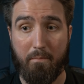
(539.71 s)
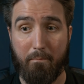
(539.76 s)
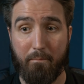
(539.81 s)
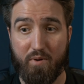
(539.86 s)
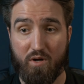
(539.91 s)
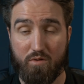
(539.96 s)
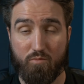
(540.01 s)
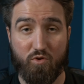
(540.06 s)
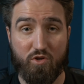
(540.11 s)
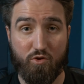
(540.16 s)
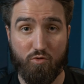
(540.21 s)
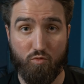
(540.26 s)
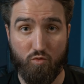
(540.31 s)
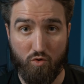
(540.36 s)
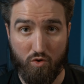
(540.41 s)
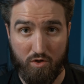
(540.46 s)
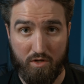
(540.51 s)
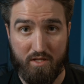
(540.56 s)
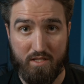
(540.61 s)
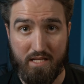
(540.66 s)
But when you
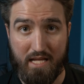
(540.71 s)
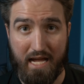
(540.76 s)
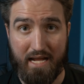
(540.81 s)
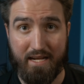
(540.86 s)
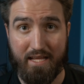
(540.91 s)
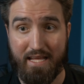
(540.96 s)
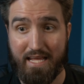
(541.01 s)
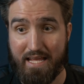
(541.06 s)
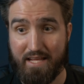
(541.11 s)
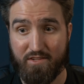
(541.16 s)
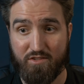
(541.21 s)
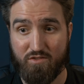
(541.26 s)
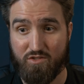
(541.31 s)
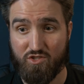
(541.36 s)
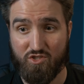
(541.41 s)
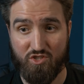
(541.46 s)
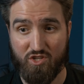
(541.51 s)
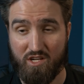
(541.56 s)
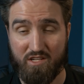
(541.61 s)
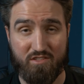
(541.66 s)
look at it, it's
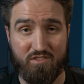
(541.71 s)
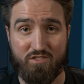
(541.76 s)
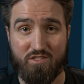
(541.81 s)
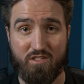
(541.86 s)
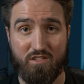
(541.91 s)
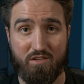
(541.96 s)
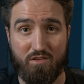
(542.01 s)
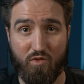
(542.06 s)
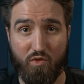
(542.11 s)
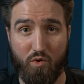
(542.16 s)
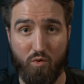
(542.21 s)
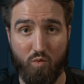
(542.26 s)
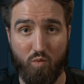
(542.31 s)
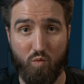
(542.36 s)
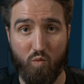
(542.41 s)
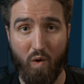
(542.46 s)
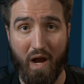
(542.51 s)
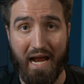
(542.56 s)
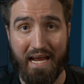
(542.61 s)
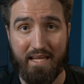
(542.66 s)
just the
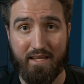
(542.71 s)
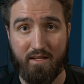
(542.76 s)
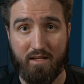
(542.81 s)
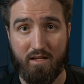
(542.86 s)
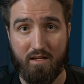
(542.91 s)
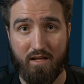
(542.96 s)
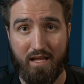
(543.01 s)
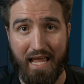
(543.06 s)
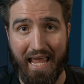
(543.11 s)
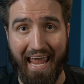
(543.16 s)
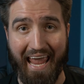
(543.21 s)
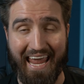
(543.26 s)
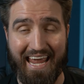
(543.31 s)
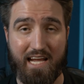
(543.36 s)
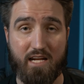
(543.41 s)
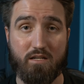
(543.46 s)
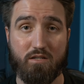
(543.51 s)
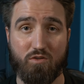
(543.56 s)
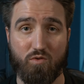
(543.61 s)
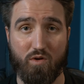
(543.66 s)
right
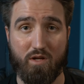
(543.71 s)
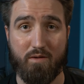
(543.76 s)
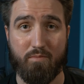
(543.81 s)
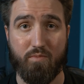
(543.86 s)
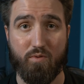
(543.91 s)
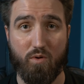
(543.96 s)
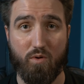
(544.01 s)
hand grip